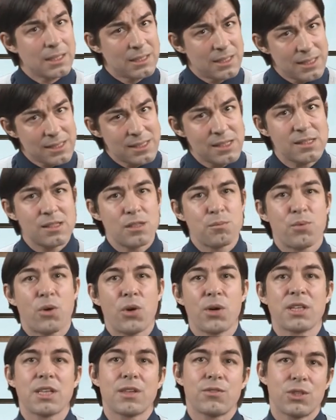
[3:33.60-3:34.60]
This is the
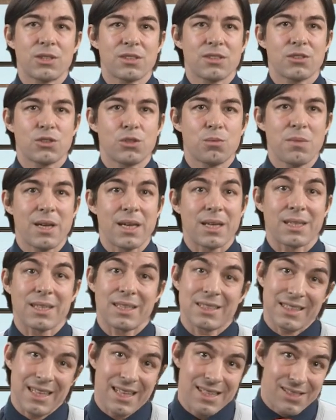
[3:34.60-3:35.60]
point I wanted to make,
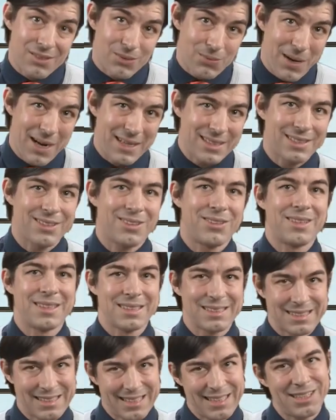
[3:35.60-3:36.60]
and as a rector
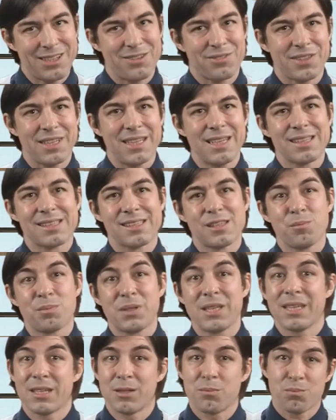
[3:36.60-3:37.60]
and dean of
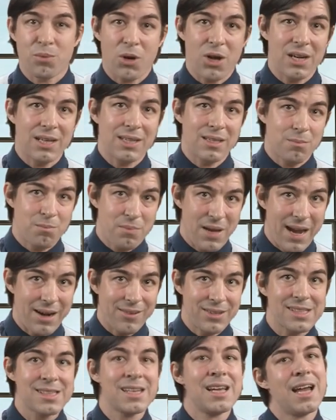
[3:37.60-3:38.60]
ESCP in Berlin and
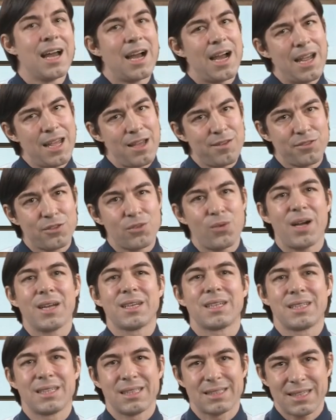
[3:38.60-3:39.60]
Paris, I have quite
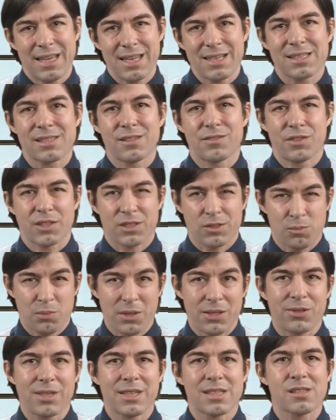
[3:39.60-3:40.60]
an intensive
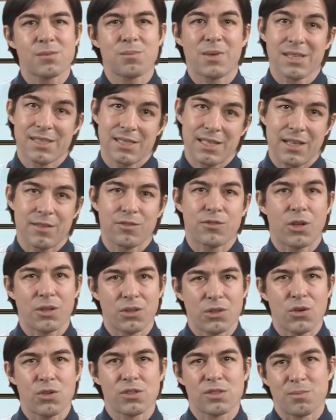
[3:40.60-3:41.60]
experience myself on
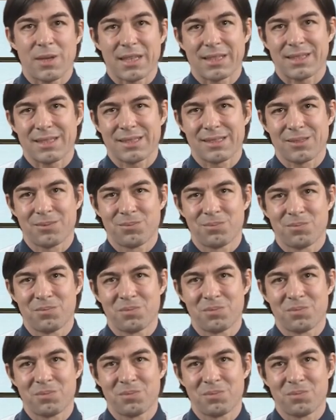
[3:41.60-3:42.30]
those matters.